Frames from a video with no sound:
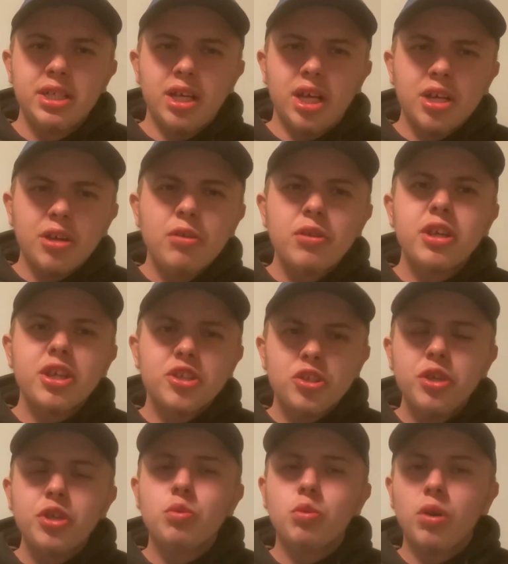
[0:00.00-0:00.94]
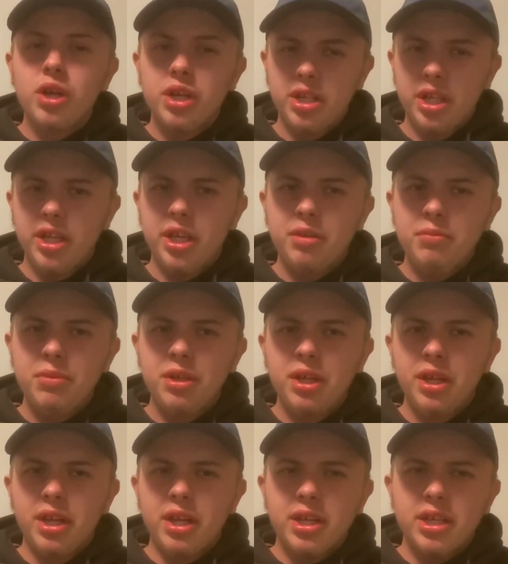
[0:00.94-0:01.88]
I'm only gonna show you one of them
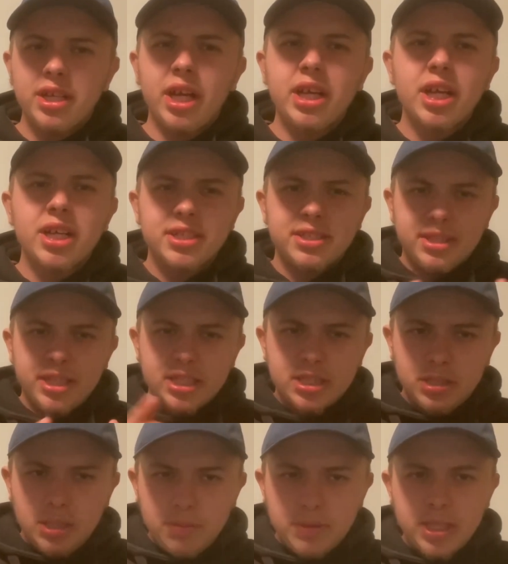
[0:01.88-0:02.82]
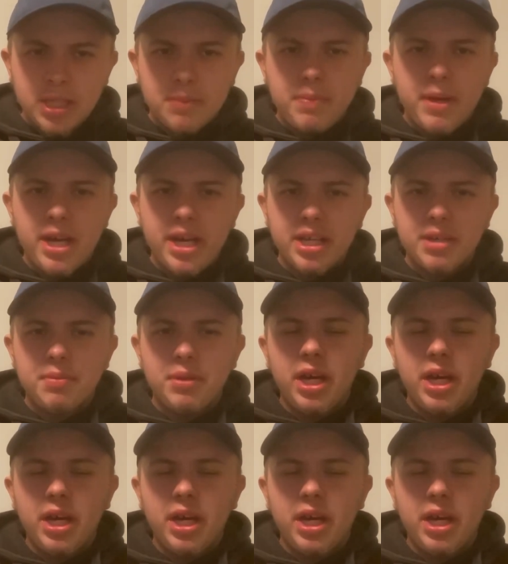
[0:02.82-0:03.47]
Cause I got six the six pack,